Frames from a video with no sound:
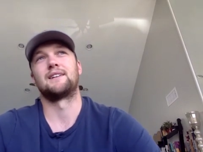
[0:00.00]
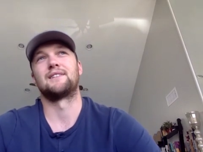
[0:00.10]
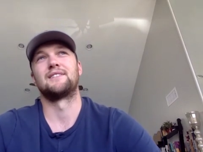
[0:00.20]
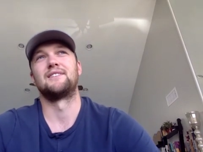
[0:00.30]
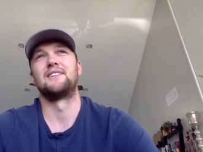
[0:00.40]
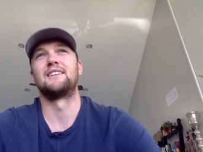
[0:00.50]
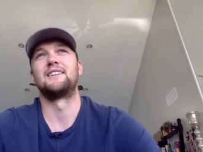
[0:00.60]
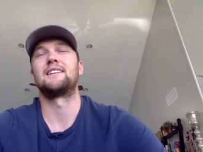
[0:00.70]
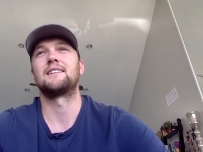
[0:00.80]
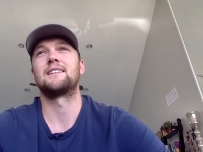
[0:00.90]
I don't know.
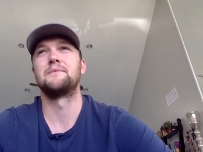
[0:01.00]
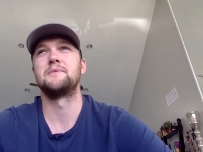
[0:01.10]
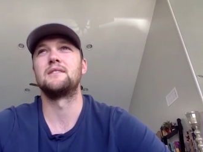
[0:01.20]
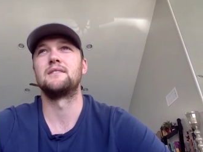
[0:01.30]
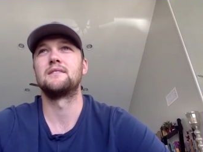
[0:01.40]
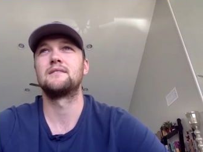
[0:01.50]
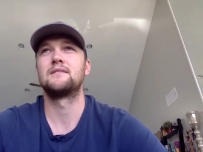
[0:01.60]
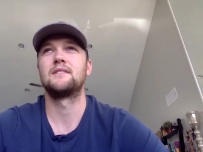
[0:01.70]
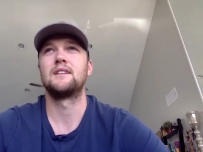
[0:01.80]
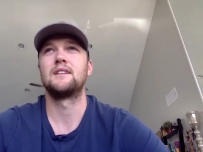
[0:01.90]
I I mean,
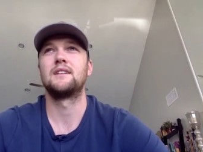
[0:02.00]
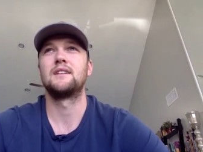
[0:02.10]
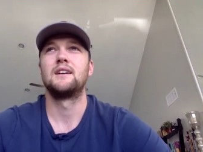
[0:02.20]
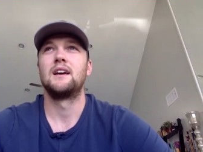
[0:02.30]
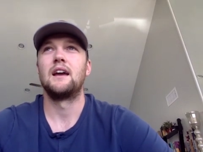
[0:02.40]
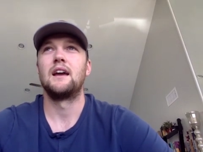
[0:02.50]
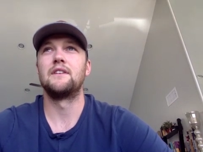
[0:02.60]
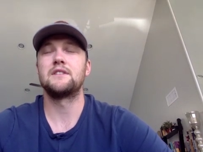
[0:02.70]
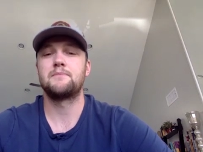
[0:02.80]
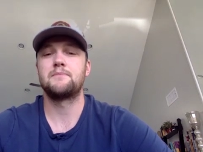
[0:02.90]
in
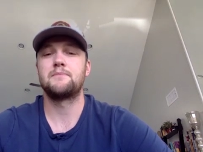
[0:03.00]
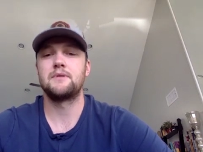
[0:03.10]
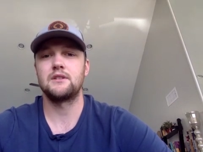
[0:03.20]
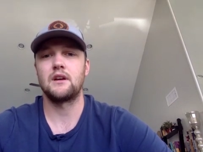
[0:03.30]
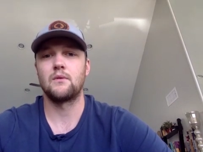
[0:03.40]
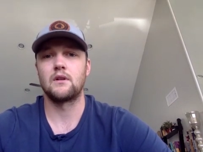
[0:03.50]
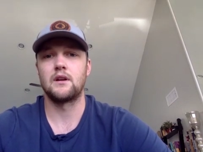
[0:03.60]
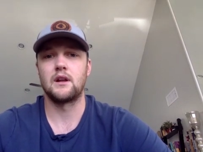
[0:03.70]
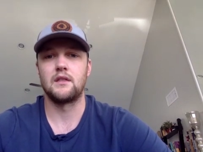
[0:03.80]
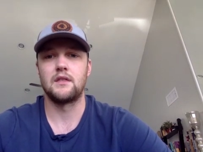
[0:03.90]
this position that
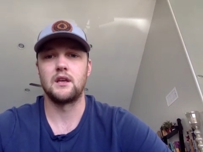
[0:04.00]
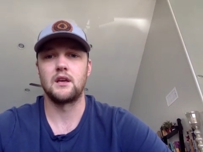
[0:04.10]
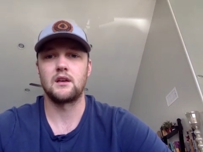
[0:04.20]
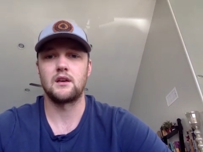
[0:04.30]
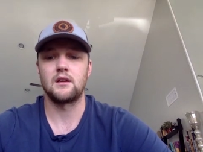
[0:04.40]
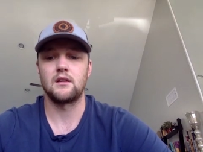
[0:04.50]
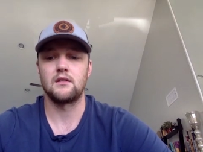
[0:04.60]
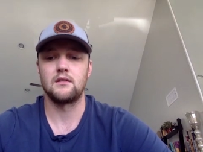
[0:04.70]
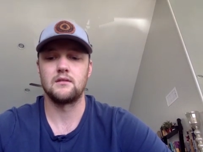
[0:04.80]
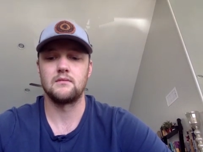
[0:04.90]
we're in, I think
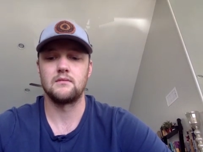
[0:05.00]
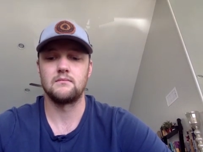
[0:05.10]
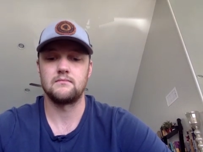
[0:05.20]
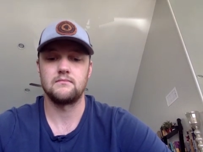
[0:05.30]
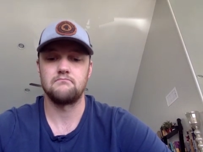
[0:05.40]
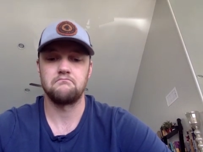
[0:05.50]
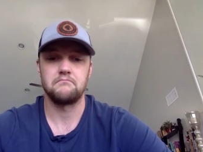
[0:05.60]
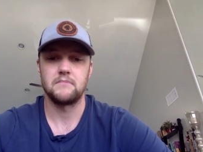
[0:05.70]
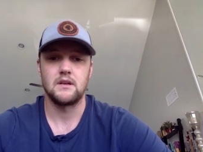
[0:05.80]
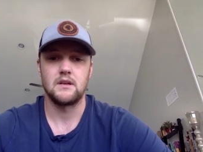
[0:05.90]
um,
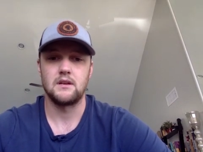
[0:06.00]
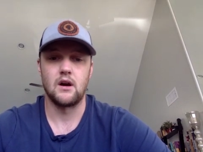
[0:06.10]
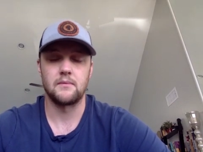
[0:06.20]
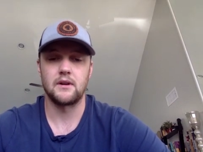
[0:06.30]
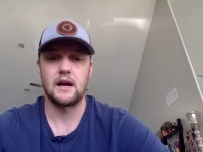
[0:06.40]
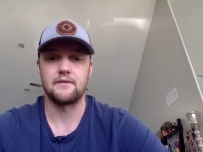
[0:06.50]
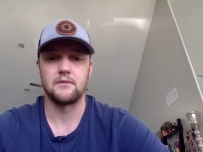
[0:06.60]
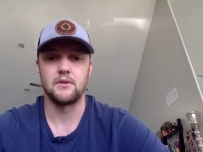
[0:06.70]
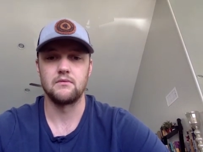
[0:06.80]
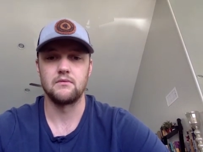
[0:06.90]
you know I'm gonna have
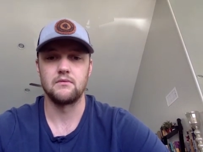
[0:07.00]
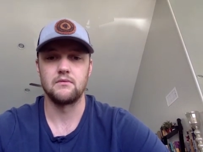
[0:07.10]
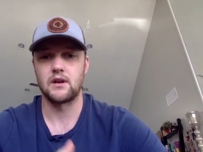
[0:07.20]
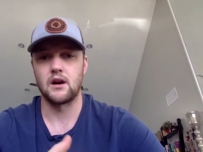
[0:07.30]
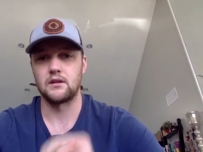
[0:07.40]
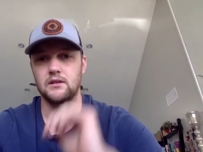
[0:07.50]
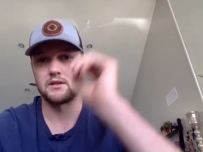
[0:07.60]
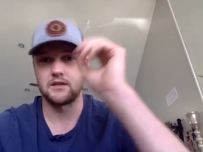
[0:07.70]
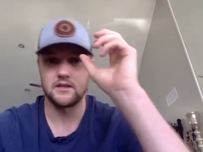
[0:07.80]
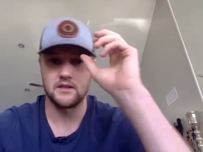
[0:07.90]
to be ready
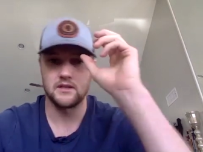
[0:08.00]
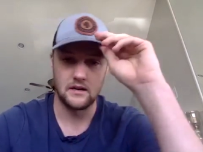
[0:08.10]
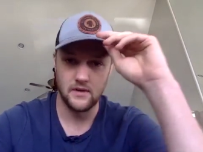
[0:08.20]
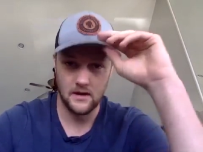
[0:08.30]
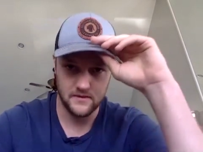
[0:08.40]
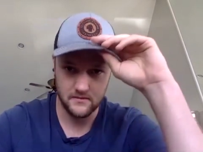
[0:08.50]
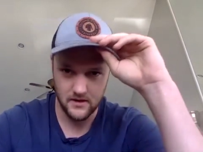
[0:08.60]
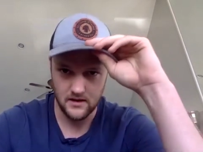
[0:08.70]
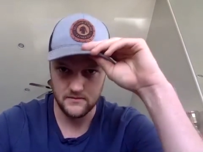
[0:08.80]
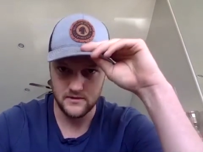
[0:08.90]
regardless. It's not gonna be up to
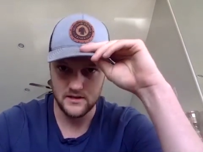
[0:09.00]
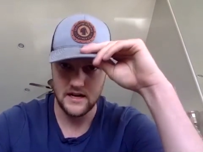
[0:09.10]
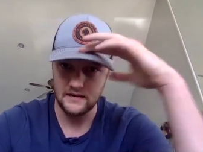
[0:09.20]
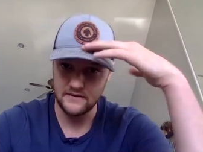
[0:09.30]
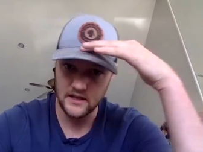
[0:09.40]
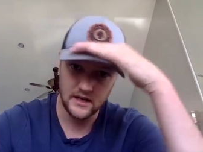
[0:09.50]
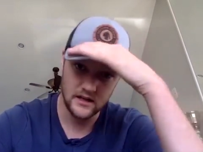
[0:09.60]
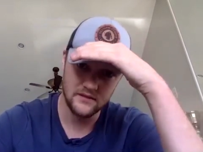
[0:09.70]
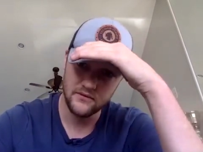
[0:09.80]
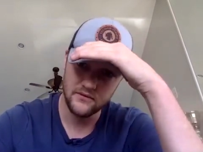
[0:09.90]
me. I'm just gonna have to kind
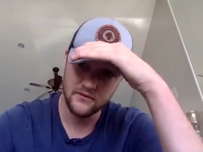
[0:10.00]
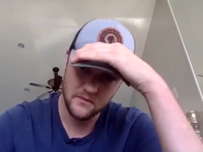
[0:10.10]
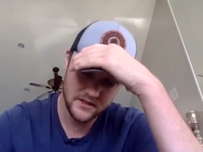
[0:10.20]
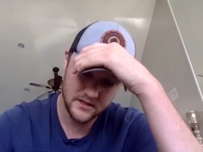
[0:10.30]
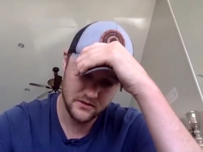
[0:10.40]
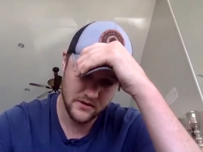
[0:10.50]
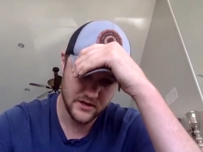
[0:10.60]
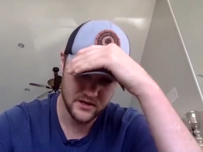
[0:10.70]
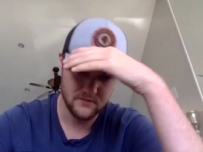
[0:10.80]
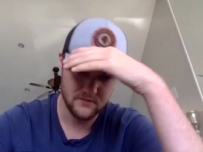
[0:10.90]
of conform to the
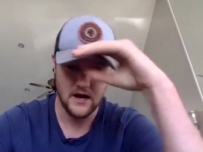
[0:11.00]
situation.